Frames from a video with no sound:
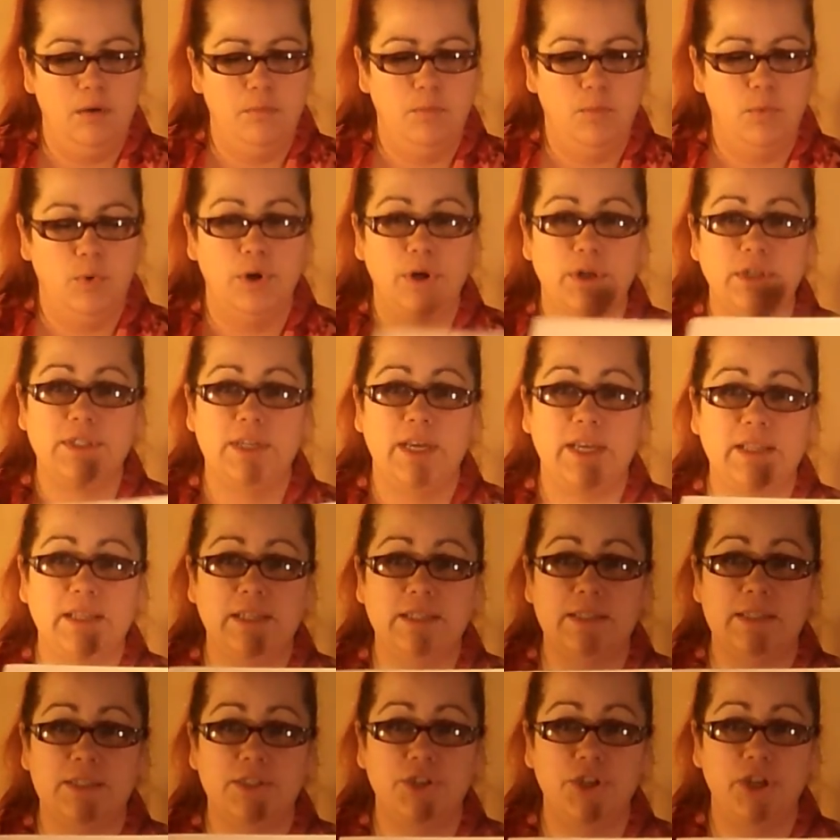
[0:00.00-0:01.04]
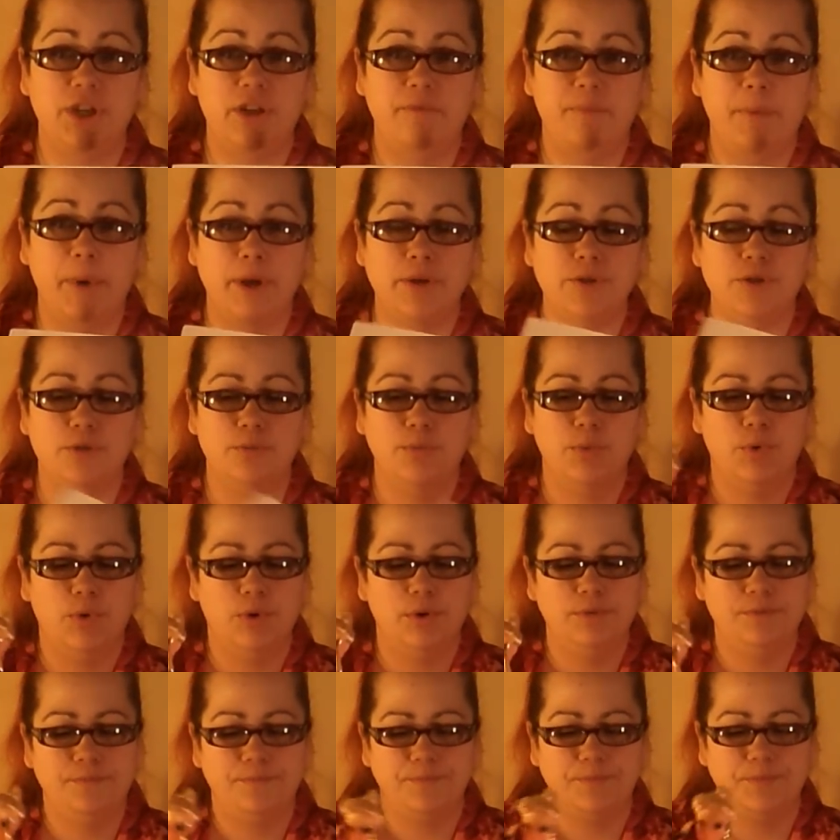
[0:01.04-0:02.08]
We're going to take this sheet of poster
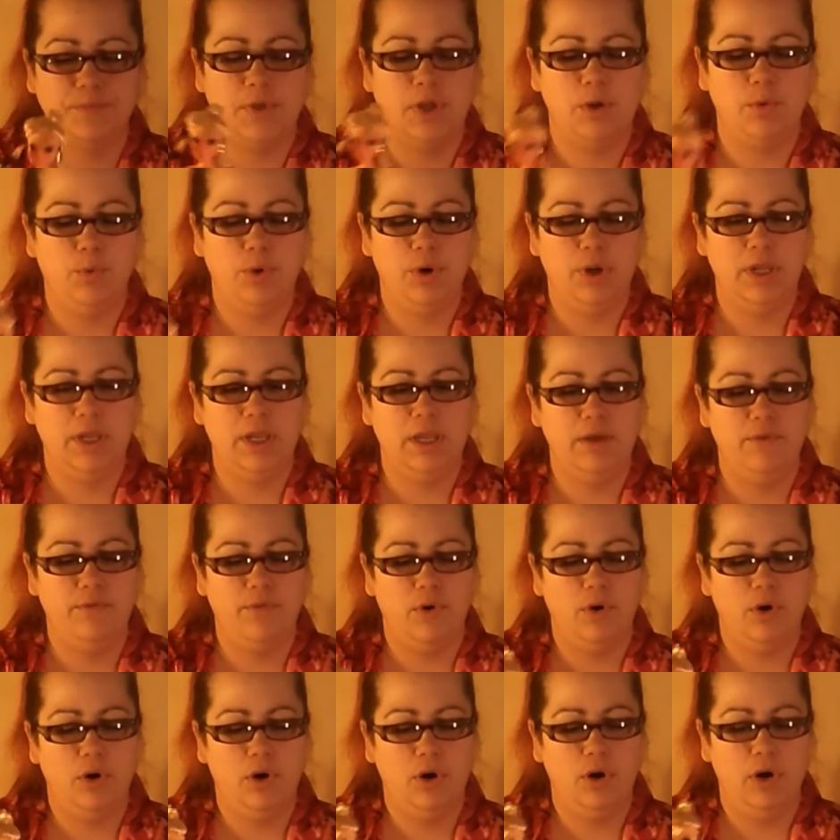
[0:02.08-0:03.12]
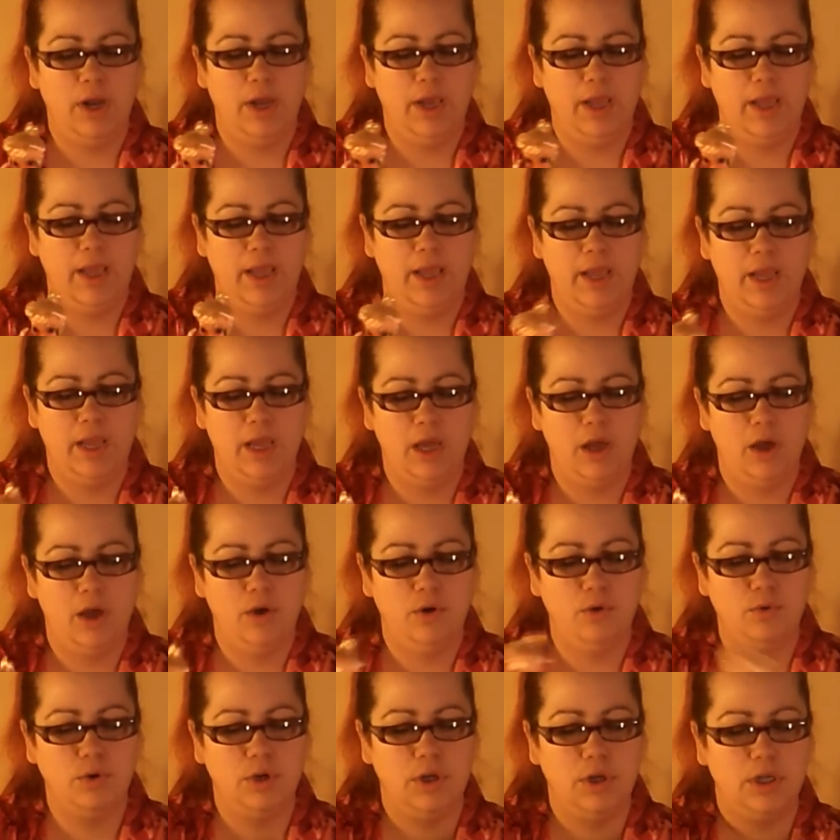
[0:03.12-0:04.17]
board and we're going to give her a
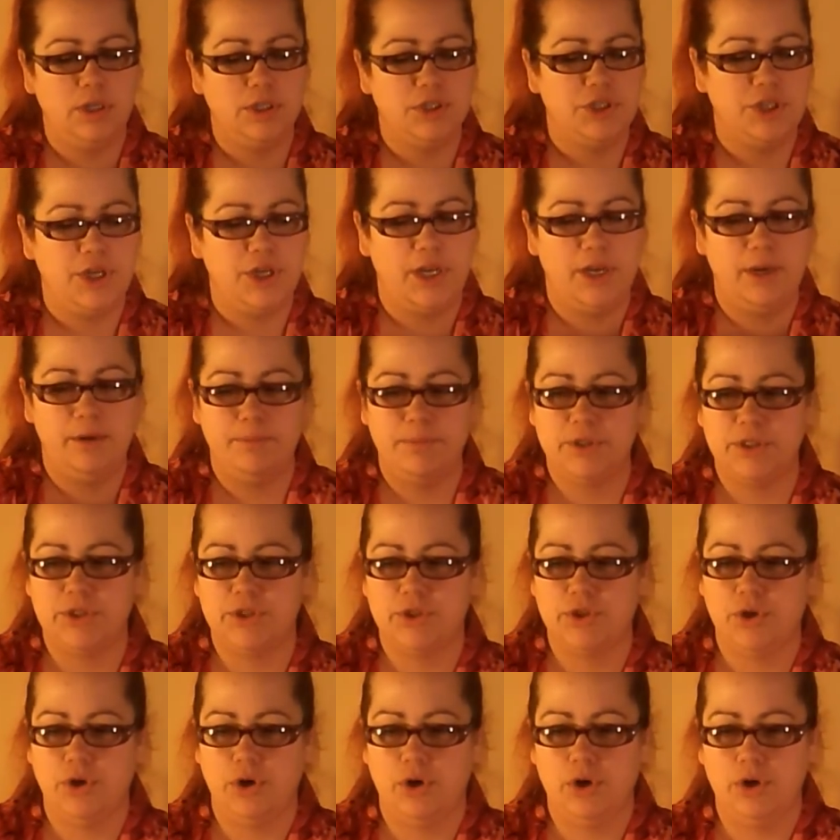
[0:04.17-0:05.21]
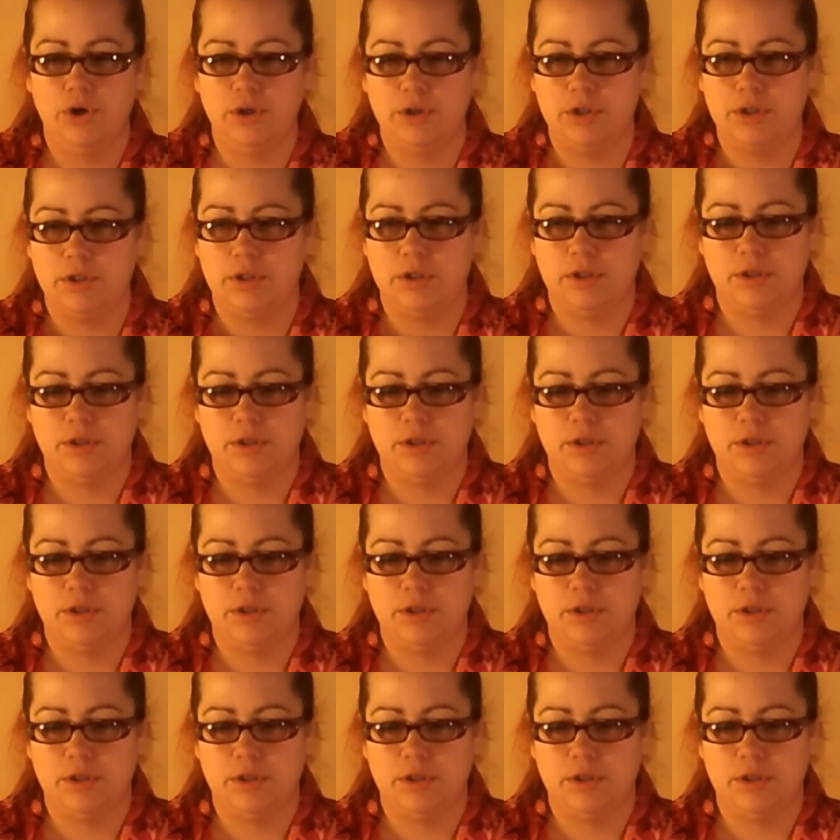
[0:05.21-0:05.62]
cone-shaped skirt.